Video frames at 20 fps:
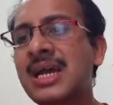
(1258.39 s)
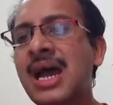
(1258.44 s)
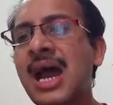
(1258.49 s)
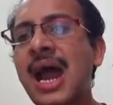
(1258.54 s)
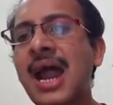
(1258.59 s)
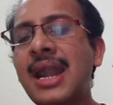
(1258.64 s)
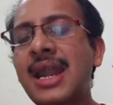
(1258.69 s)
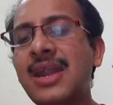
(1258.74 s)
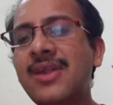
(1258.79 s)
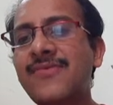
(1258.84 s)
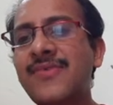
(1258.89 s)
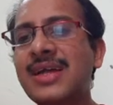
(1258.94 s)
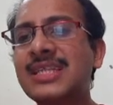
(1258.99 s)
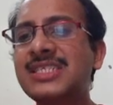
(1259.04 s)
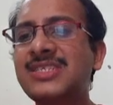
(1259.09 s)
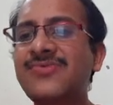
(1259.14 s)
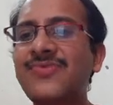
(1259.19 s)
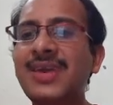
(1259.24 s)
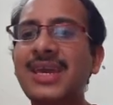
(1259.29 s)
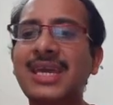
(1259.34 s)
and
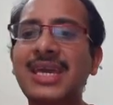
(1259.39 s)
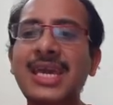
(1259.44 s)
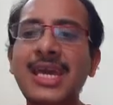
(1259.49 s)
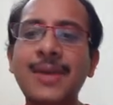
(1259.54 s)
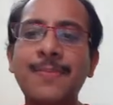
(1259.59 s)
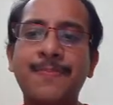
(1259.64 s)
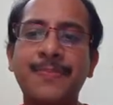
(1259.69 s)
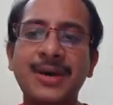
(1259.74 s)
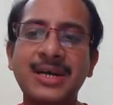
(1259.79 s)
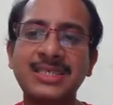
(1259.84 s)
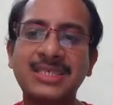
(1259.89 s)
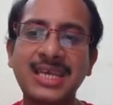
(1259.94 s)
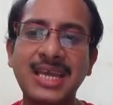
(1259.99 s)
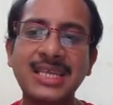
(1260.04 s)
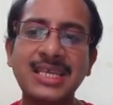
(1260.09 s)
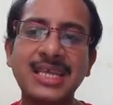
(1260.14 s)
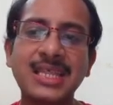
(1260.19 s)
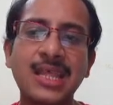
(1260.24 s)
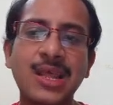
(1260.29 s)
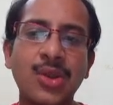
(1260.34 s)
once we keep
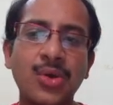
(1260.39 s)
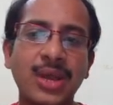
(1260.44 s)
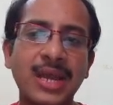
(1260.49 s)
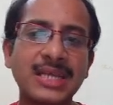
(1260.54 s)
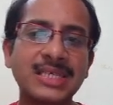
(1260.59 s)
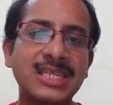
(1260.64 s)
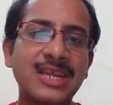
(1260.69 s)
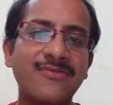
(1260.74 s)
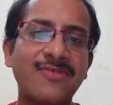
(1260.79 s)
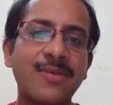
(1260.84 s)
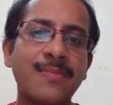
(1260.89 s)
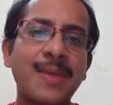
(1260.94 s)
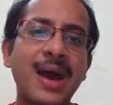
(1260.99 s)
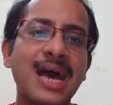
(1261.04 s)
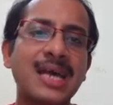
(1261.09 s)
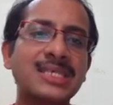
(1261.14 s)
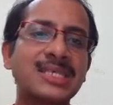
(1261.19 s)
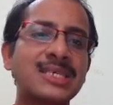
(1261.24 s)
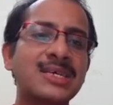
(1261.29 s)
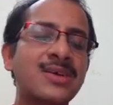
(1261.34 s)
changing the location of the
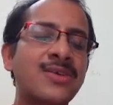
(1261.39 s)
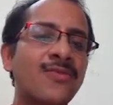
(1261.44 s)
mask,